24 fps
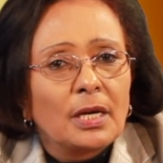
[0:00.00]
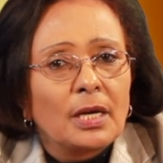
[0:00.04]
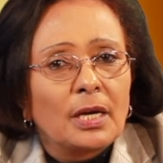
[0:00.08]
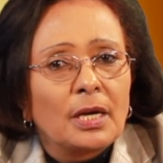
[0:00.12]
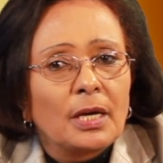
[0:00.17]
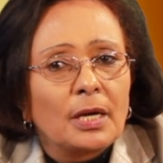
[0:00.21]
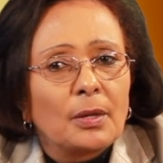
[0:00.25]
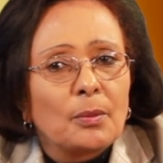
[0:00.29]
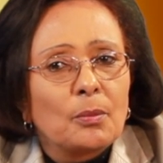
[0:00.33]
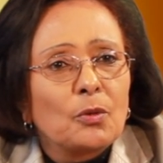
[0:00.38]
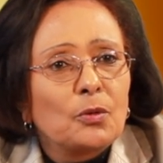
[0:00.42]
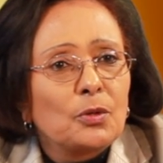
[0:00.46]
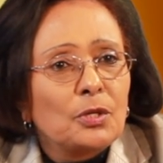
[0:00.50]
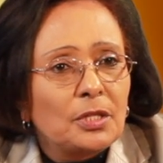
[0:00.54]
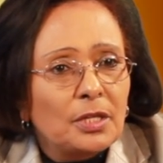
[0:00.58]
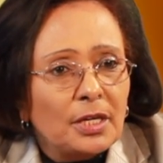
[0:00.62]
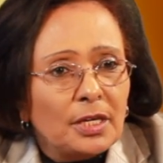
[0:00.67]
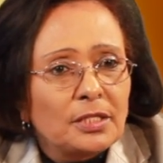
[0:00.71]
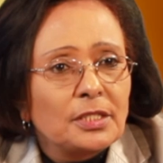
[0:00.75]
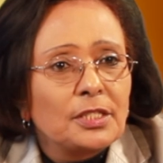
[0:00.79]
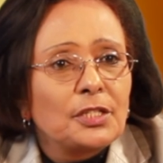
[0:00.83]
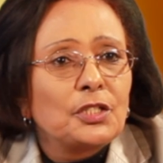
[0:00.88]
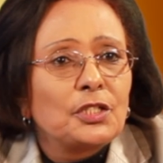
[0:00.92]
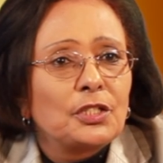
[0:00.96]
uh,
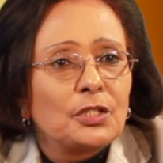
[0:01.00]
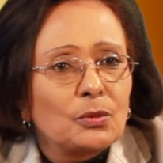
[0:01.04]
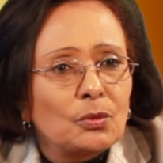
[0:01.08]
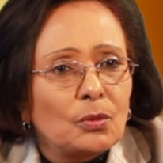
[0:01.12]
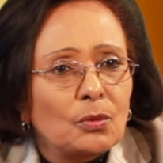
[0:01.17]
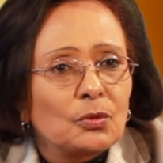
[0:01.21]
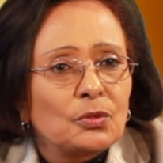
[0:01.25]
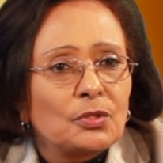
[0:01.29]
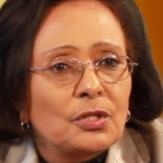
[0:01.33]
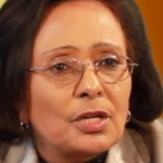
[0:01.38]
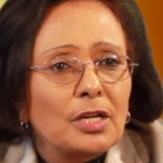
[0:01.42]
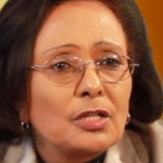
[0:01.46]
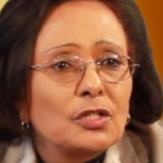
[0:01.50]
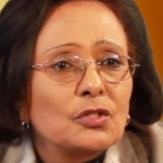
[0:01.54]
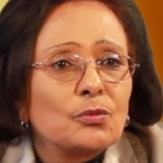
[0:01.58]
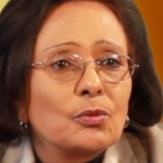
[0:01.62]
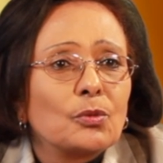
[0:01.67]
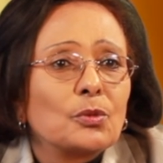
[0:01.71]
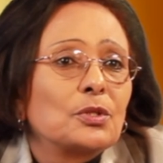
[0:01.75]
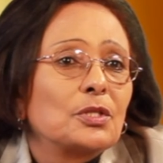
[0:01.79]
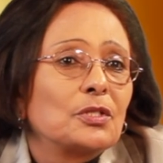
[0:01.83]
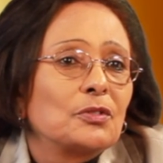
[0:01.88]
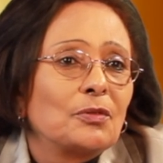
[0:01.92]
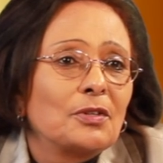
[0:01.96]
monetization or
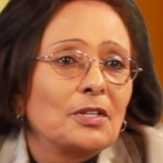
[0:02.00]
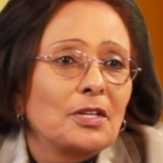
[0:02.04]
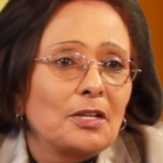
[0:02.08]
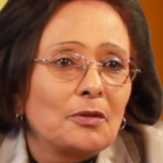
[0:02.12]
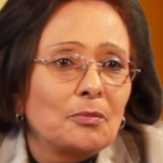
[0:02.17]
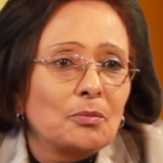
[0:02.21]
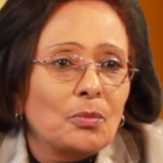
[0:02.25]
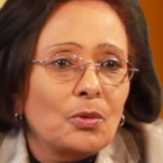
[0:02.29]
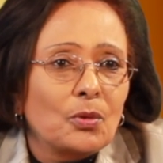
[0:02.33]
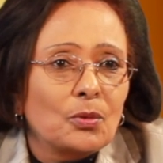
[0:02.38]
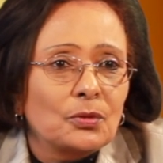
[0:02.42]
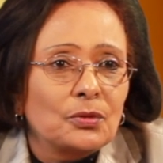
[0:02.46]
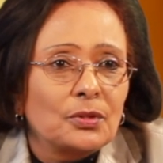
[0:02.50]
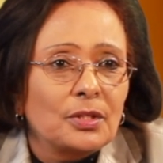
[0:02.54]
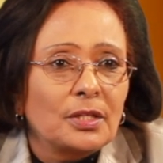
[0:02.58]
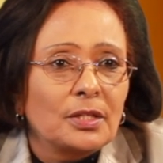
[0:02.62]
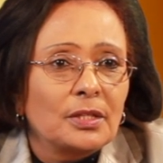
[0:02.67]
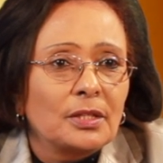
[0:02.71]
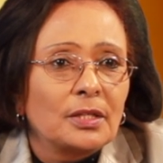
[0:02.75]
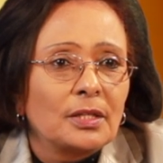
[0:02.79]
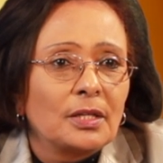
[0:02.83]
transport is very important.